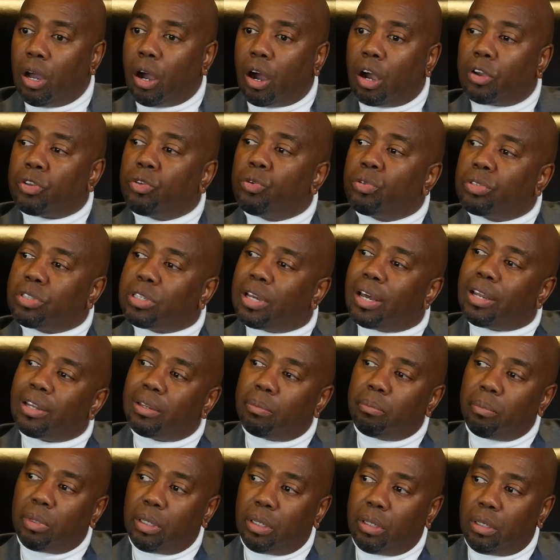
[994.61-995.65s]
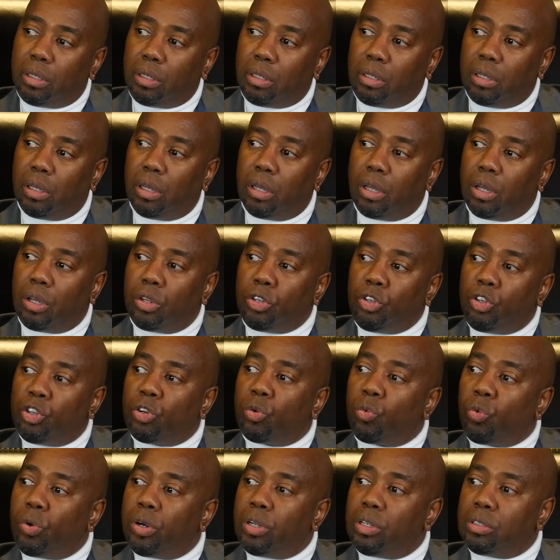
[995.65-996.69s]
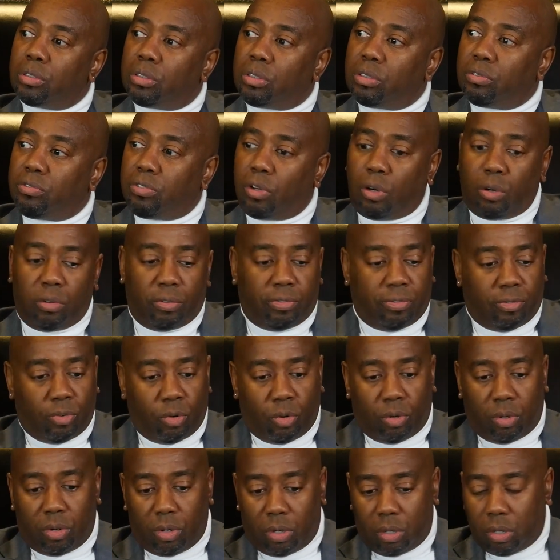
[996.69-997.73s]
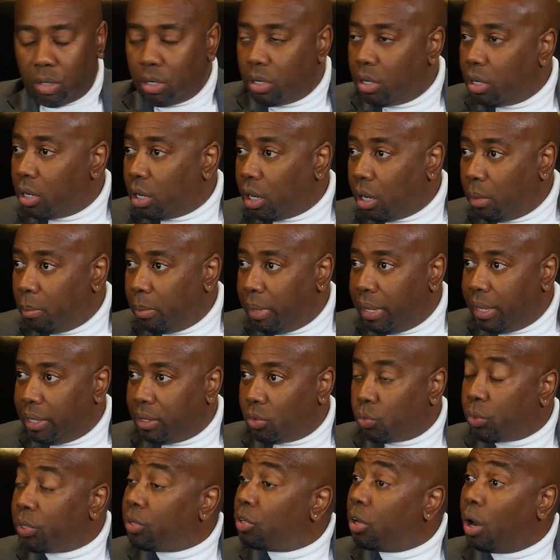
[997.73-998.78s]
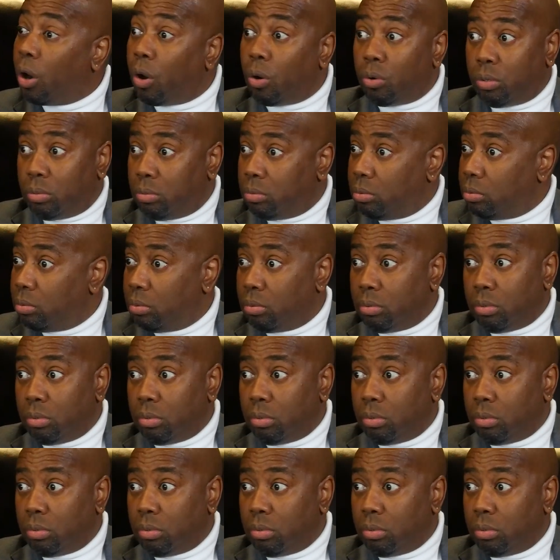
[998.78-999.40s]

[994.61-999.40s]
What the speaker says: are you telling me you're willing to vote for a man that we know